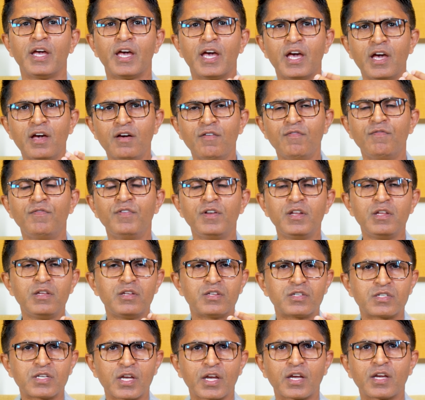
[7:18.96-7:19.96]
Every
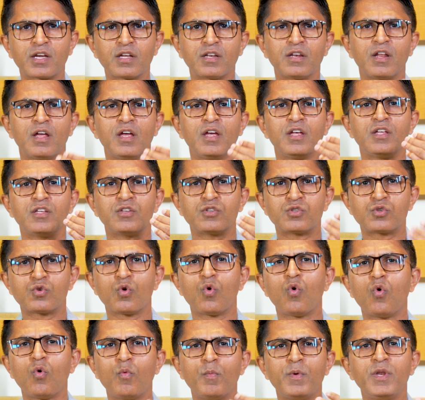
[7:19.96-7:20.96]
second,
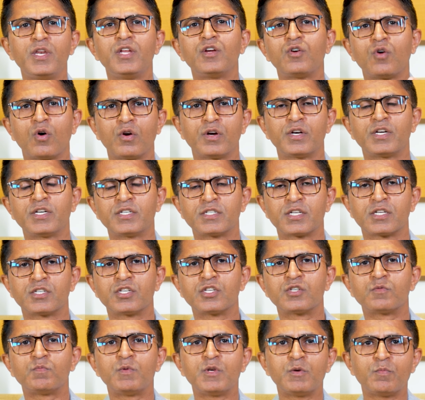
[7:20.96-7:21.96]
so many contents are
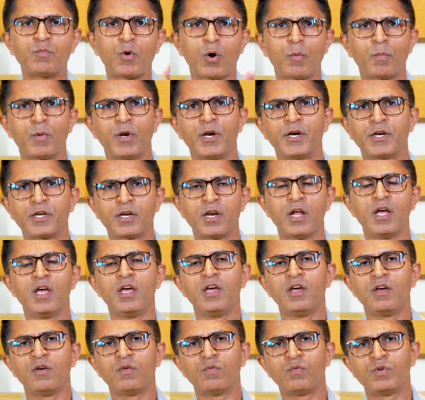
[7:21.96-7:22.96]
just being populated,
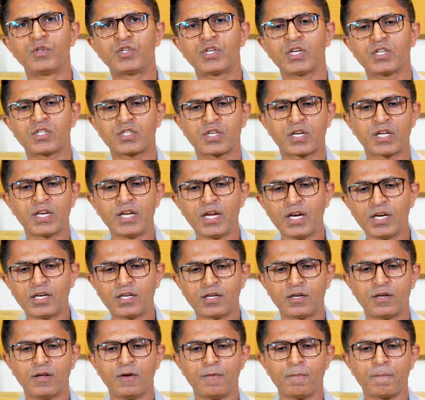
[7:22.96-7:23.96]
which has
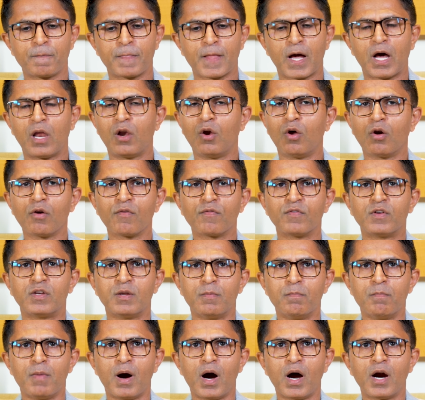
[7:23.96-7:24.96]
created a lot of
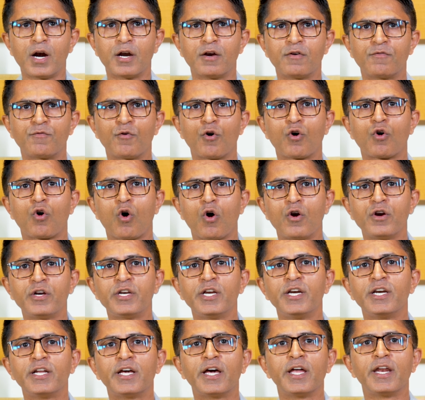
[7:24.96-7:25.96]
demand for content